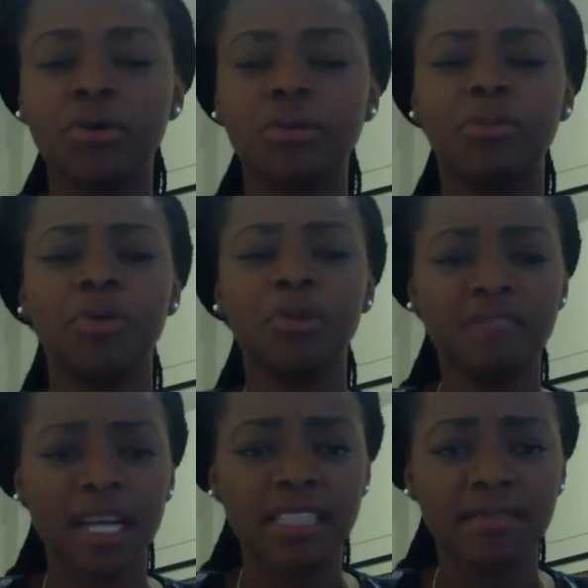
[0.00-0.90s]
be
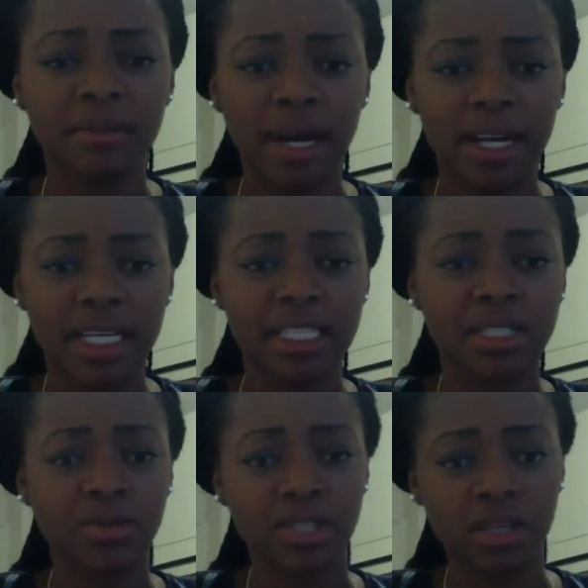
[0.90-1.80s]
reflective about it. Is
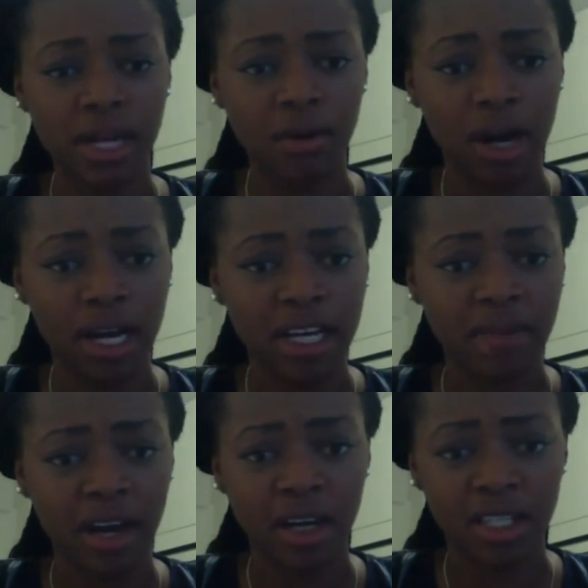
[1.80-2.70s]
this really what I want out
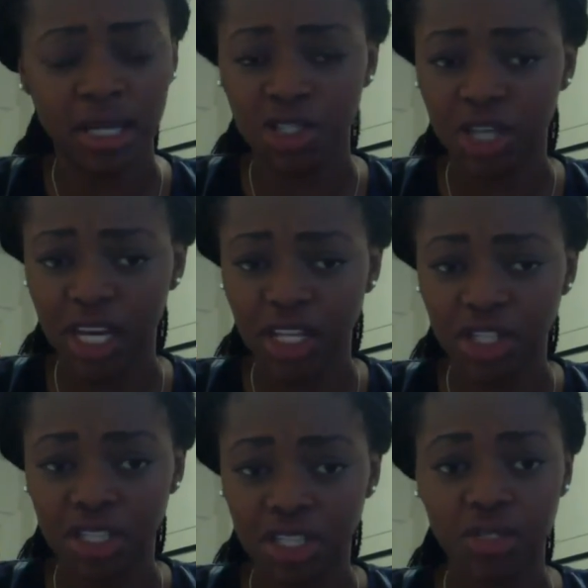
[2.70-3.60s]
of my college
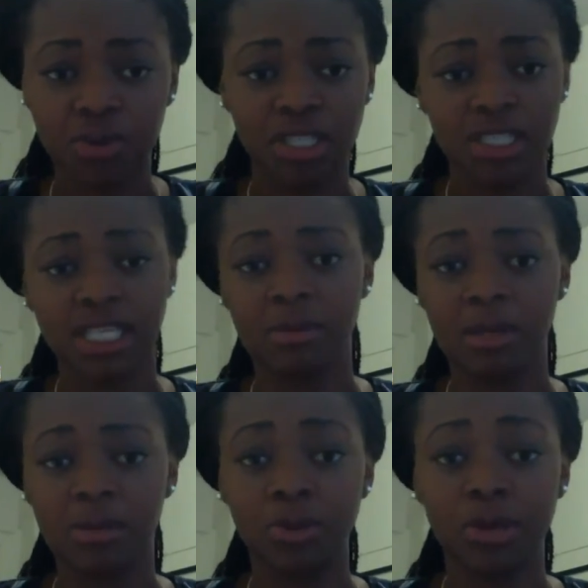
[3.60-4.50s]
education? Is this really the type of
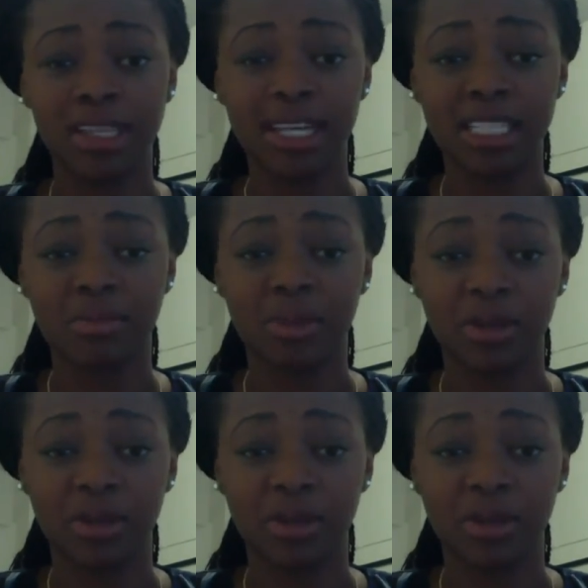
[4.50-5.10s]
people who I'd like to be